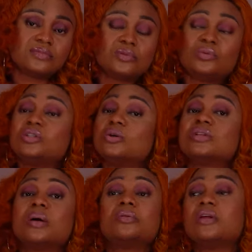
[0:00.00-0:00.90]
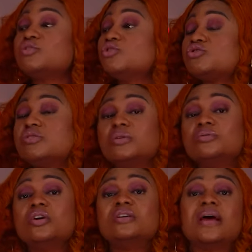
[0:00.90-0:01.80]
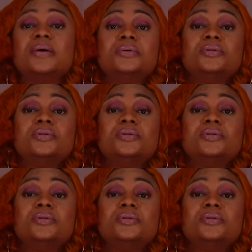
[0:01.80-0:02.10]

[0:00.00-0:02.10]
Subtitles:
Without those children, they will not die.